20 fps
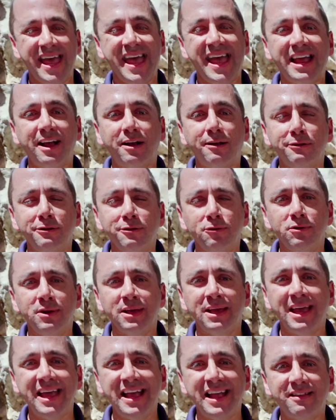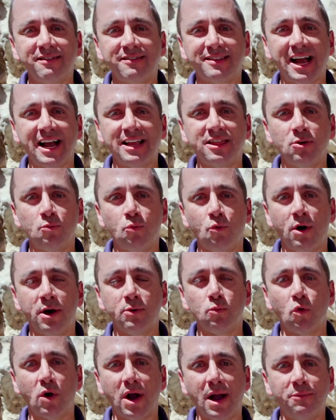including inside the
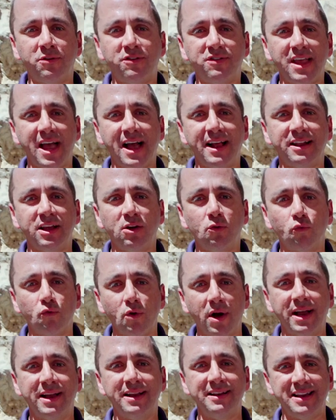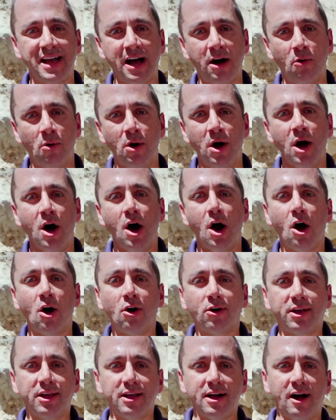one where I'm standing right now,
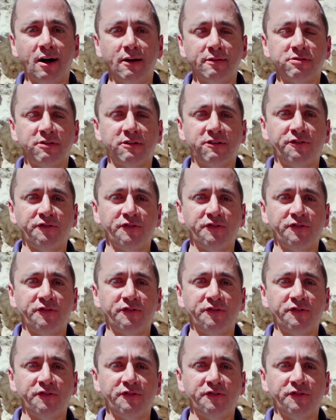archaeologists